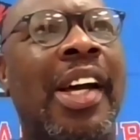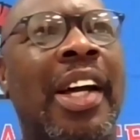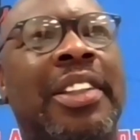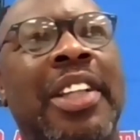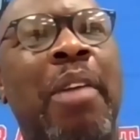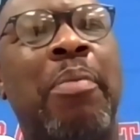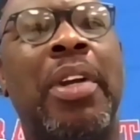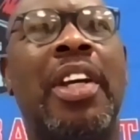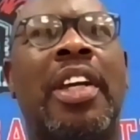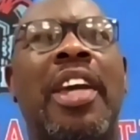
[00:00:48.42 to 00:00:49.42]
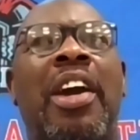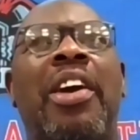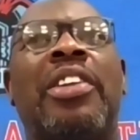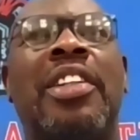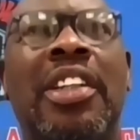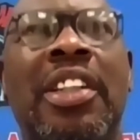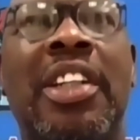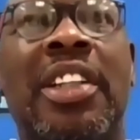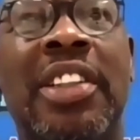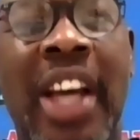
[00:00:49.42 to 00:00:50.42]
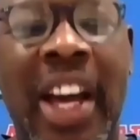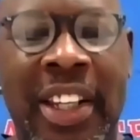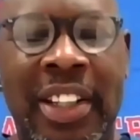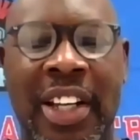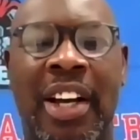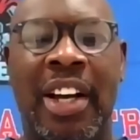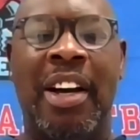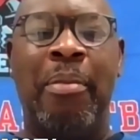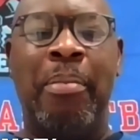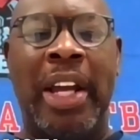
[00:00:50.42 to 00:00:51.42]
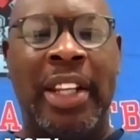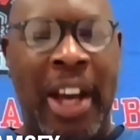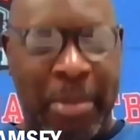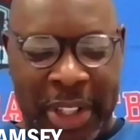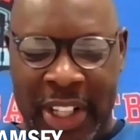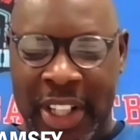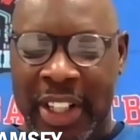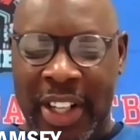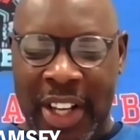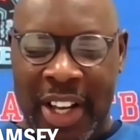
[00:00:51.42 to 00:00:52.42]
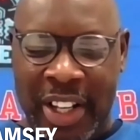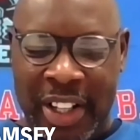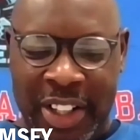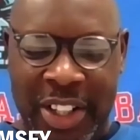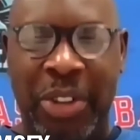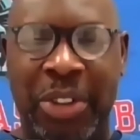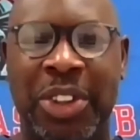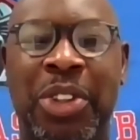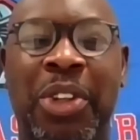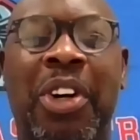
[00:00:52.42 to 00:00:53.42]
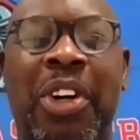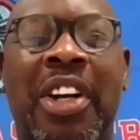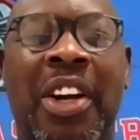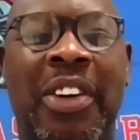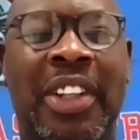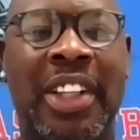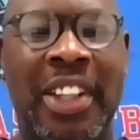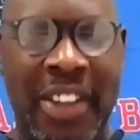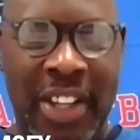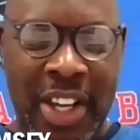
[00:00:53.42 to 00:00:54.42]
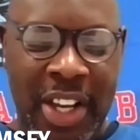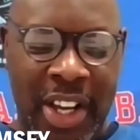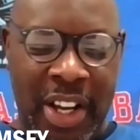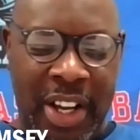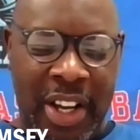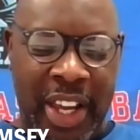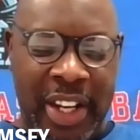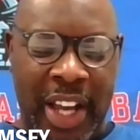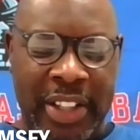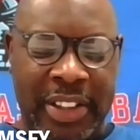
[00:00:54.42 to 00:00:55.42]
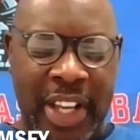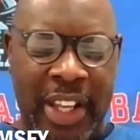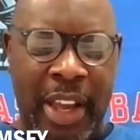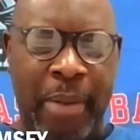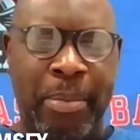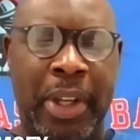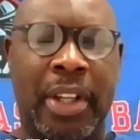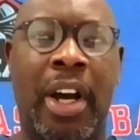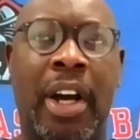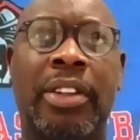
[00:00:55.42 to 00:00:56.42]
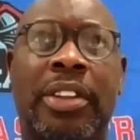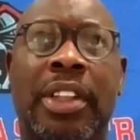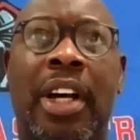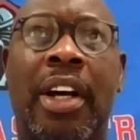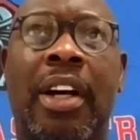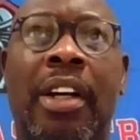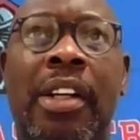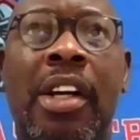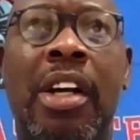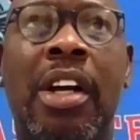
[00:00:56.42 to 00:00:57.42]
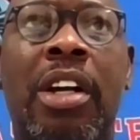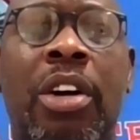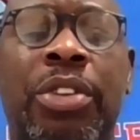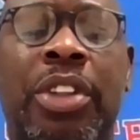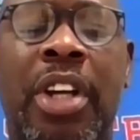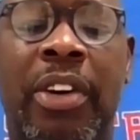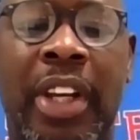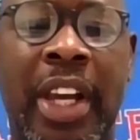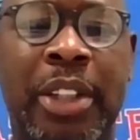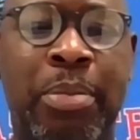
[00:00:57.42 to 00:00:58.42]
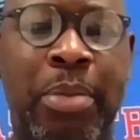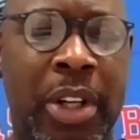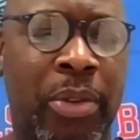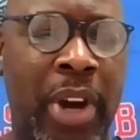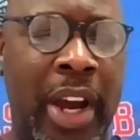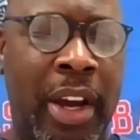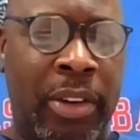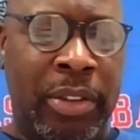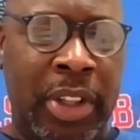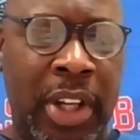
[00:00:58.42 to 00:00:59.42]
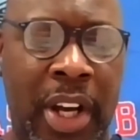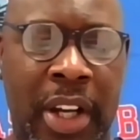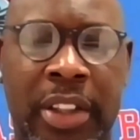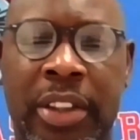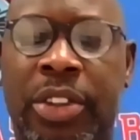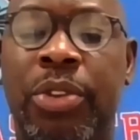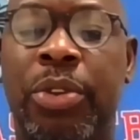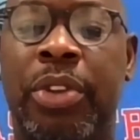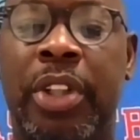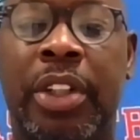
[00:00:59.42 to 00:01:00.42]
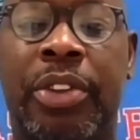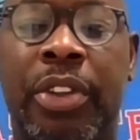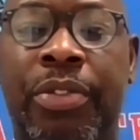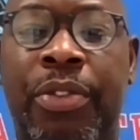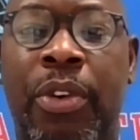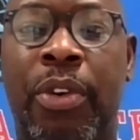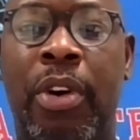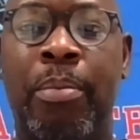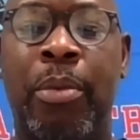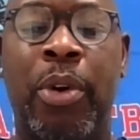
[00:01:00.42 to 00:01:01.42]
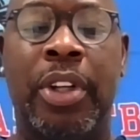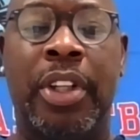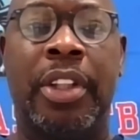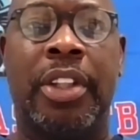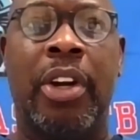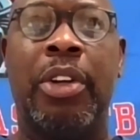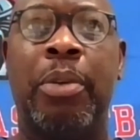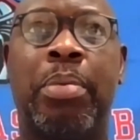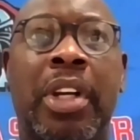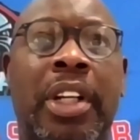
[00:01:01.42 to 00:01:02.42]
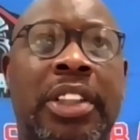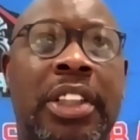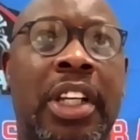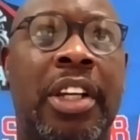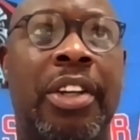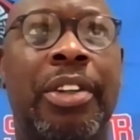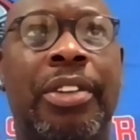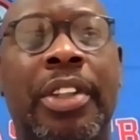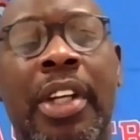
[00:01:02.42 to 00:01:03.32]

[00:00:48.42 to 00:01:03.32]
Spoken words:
A champion of character looks like my nominee, Coach Daryl Kearney. And I say that because Coach Kearney has been around the school district for more than 30 plus years.